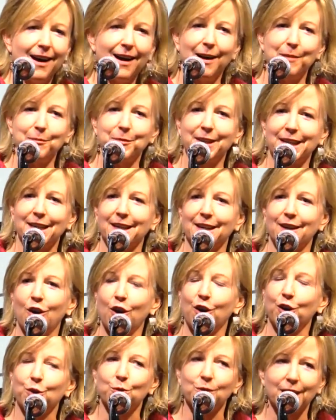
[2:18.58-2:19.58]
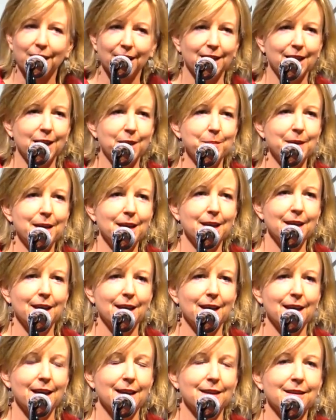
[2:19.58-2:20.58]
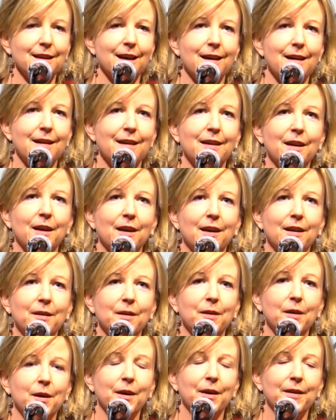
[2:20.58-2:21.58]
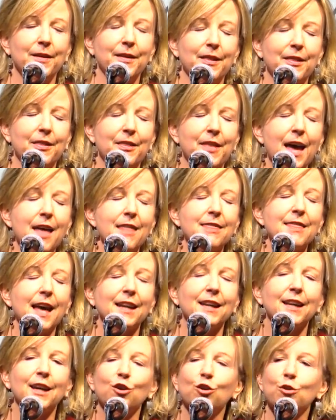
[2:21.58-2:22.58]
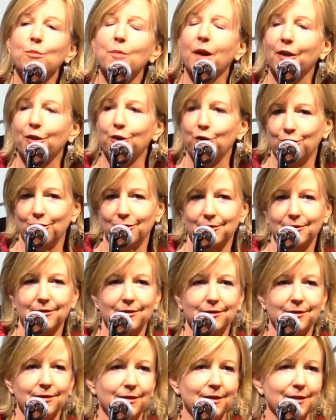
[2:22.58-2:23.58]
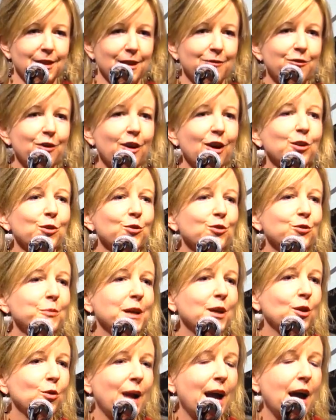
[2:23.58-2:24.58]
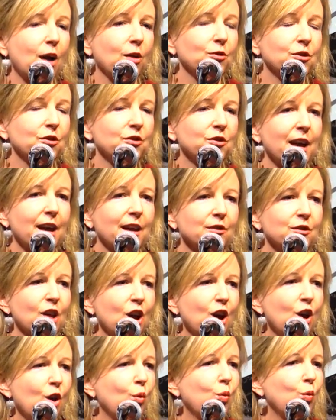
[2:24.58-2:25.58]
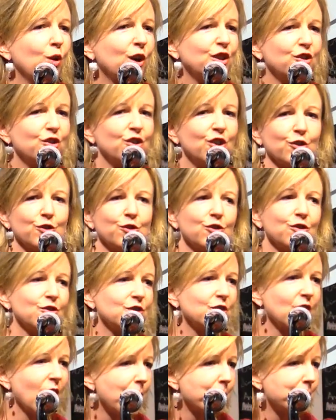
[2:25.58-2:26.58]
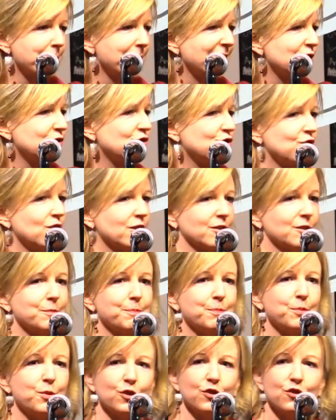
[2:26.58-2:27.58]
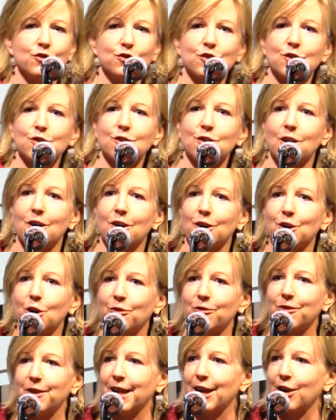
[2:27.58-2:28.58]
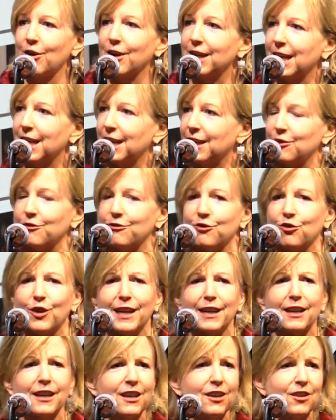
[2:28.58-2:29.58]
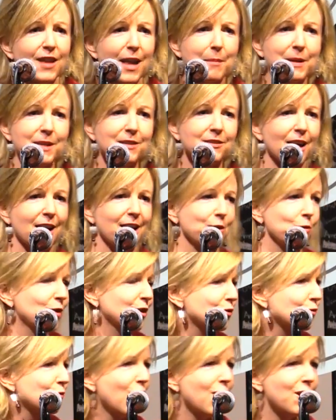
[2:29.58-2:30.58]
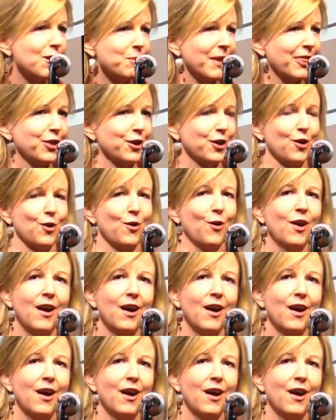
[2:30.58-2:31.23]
I'm thinking, are you kidding me? And then that inner mother that follows me around says, "Would you stop it? Just push your cart over there and eat a freaking clementine. What's wrong with you?"